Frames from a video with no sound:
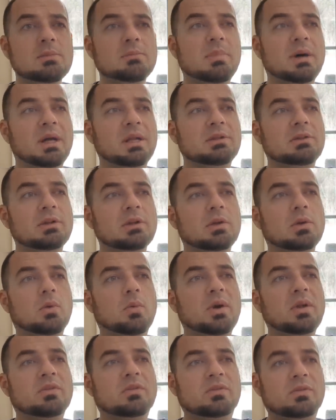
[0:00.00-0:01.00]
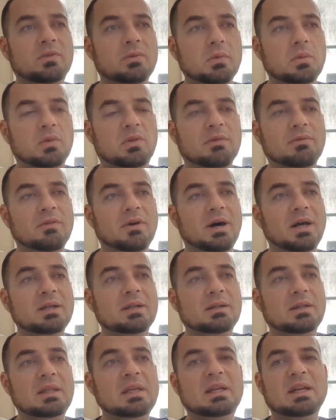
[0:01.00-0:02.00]
But with
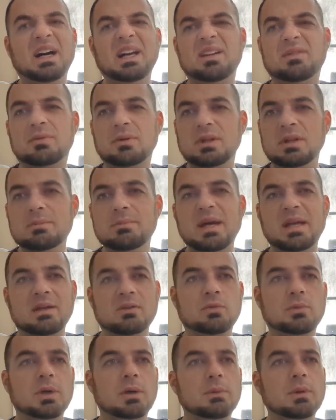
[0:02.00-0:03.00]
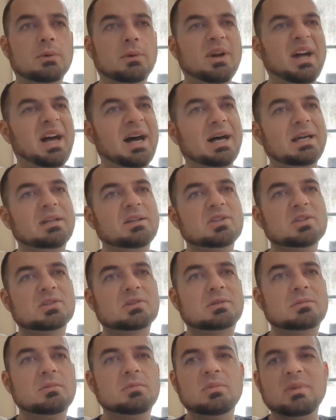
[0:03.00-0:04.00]
Stefan, he kind of really met us where we were at and
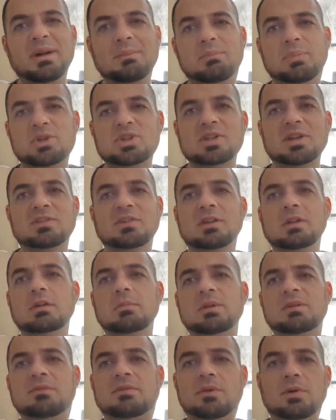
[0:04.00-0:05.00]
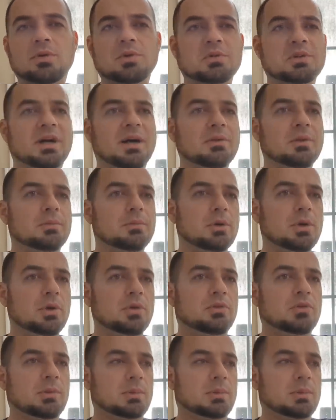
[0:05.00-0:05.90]
just pushed us a little bit further down the road.